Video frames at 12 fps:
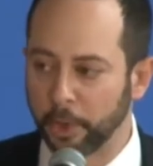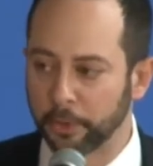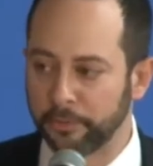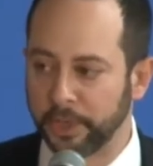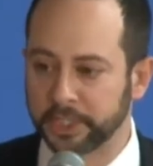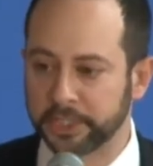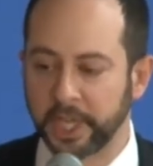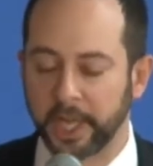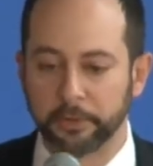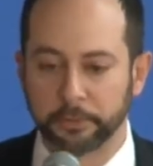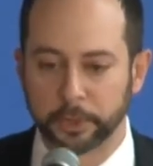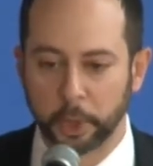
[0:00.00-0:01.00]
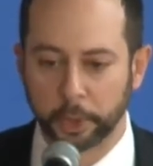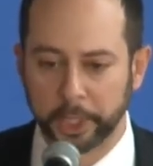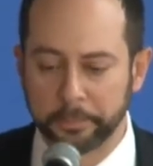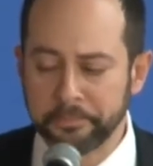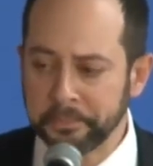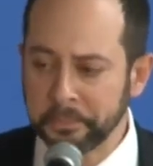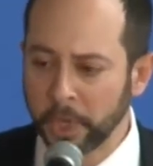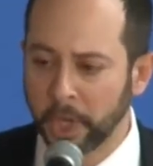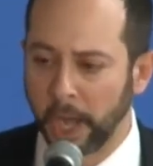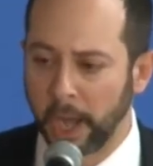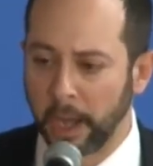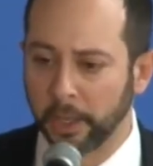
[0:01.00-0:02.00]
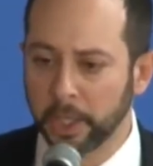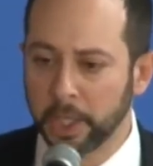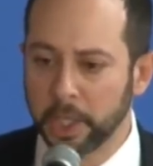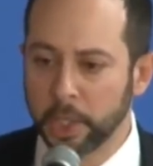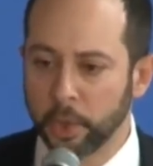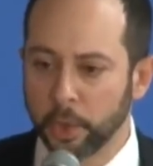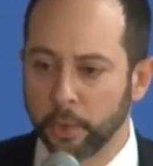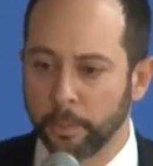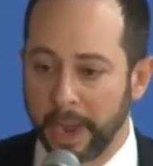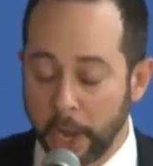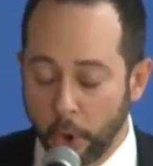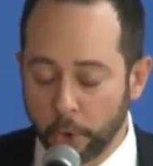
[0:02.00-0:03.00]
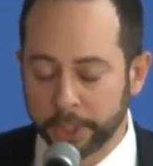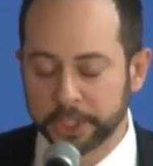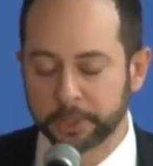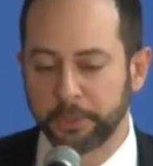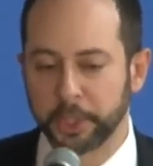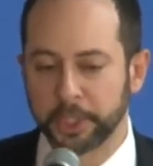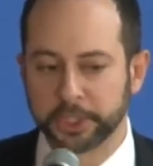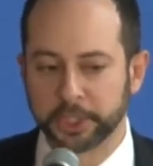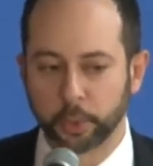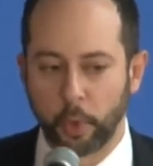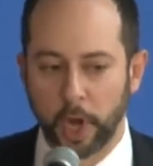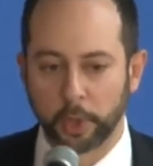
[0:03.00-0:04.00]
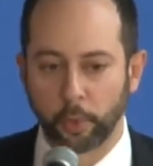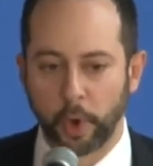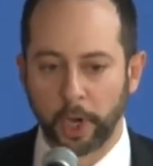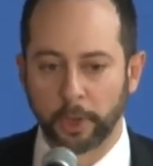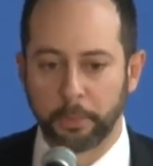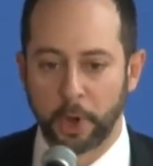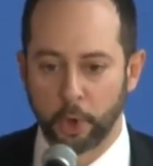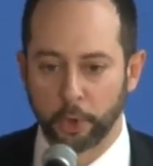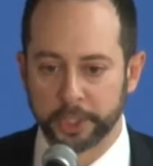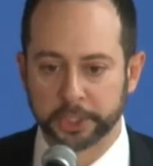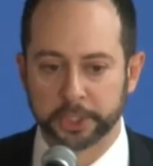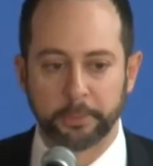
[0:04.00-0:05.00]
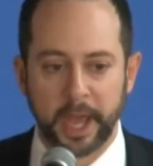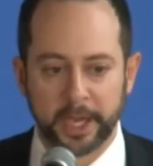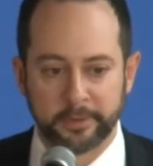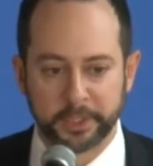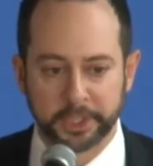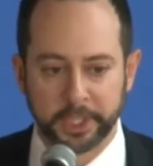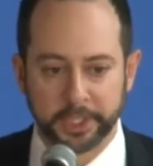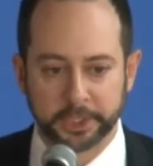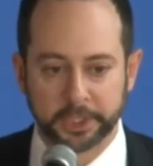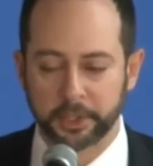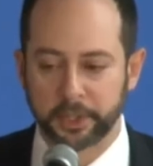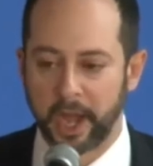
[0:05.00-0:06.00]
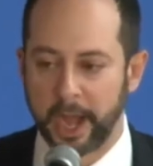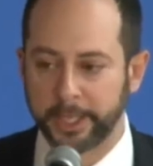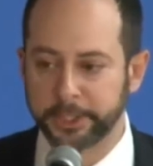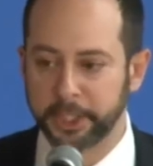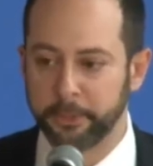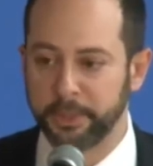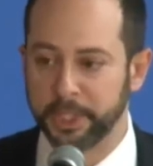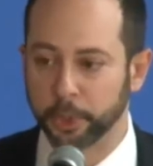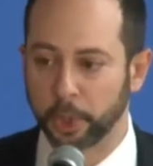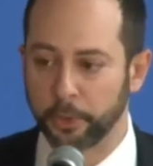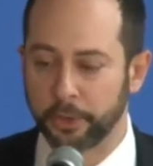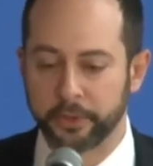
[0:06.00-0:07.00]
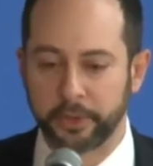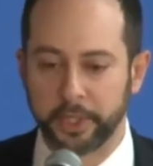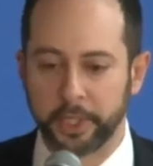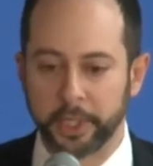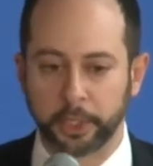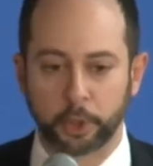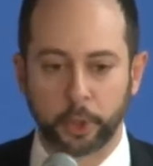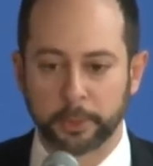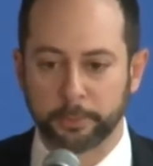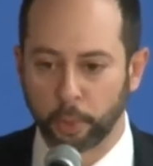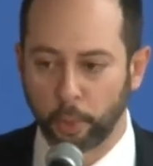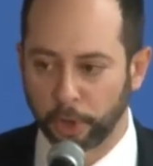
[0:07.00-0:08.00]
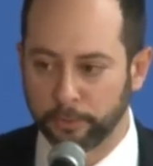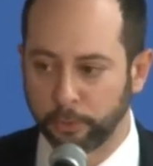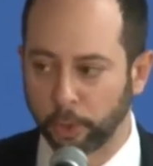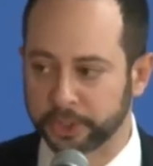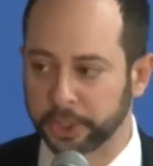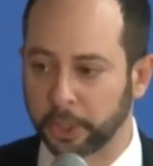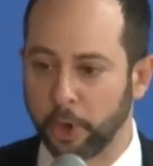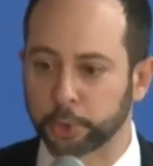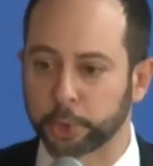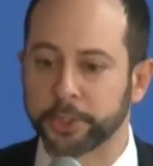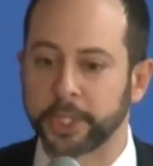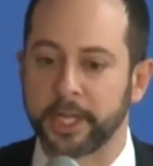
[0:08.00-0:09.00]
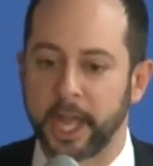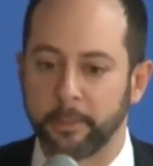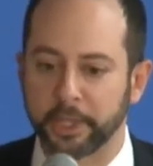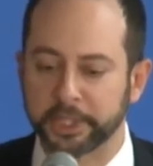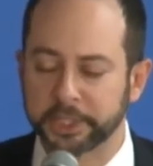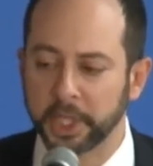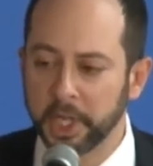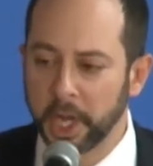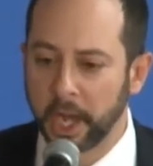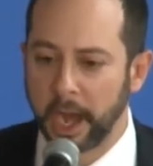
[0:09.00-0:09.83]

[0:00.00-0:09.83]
both fixed and floating, my own experience is one where Poland, as competitive as it is, the high GDP growth, the incredible workforce and cultural dynamics,